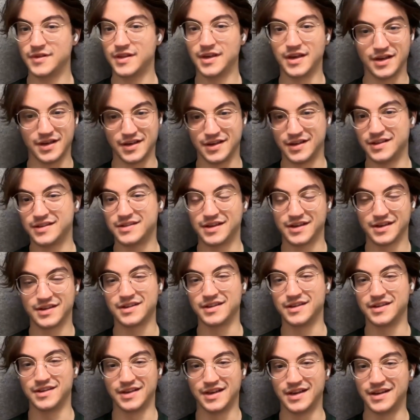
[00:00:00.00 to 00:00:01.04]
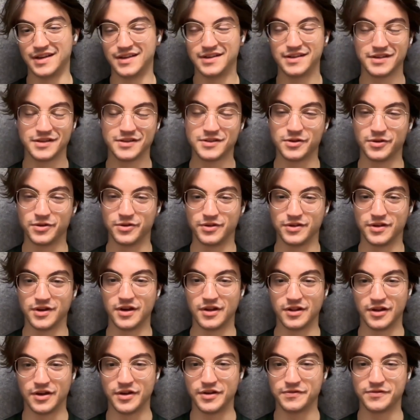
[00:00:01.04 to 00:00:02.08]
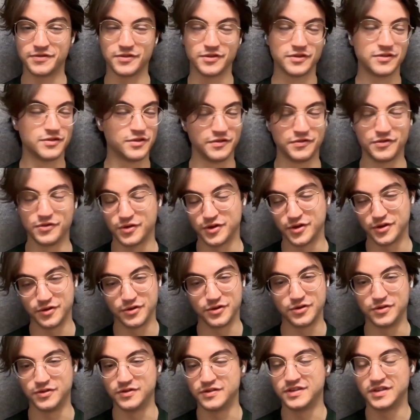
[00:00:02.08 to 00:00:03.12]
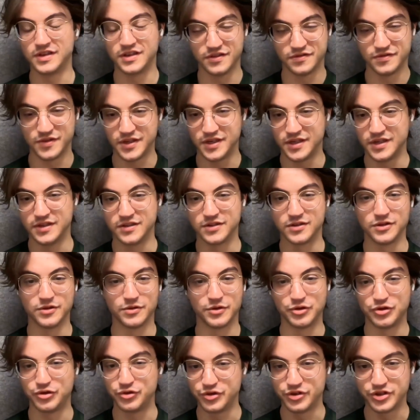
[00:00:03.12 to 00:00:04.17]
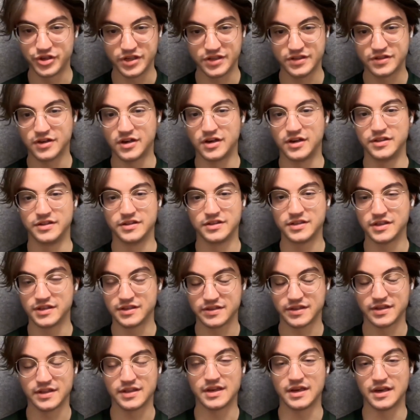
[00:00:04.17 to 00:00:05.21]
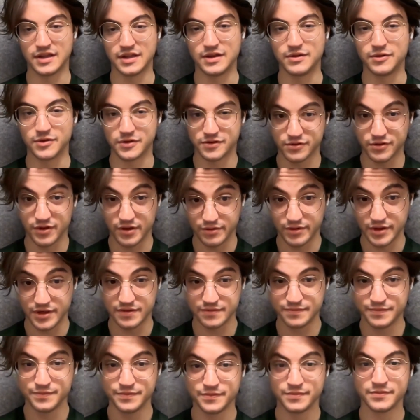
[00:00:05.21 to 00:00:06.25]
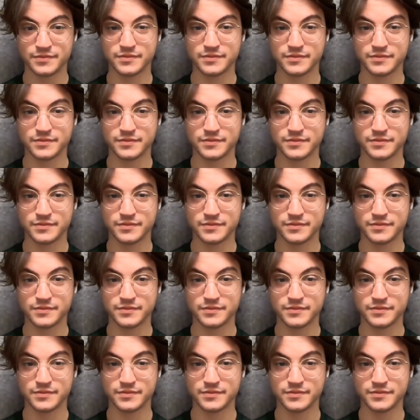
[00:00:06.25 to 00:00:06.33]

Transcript: Yeah, exactly. Yeah. So if you want to do CSVs, you want to do JSONs, things like that, it works quite well.